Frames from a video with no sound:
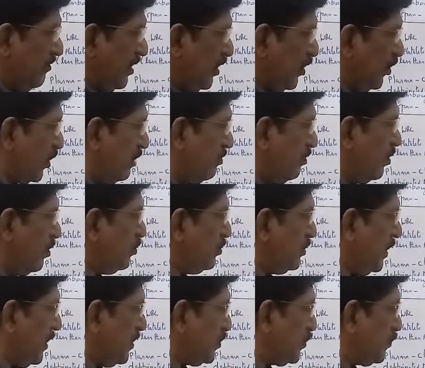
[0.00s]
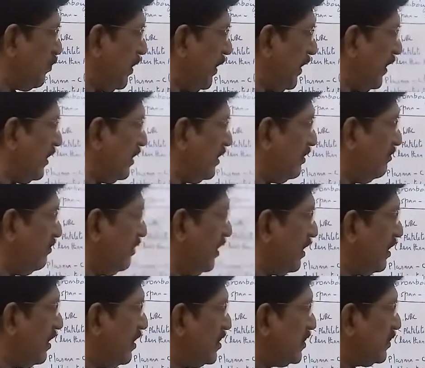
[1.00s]
When you remove the spleen,
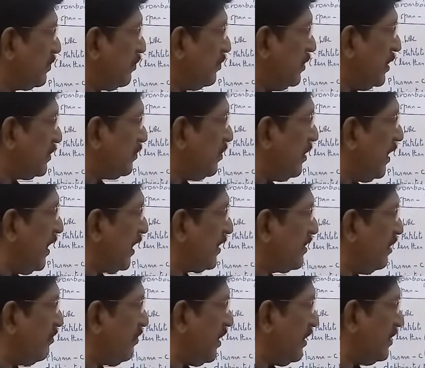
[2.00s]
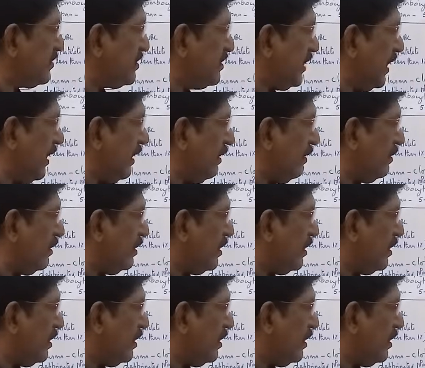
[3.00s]
when splenectomy is done,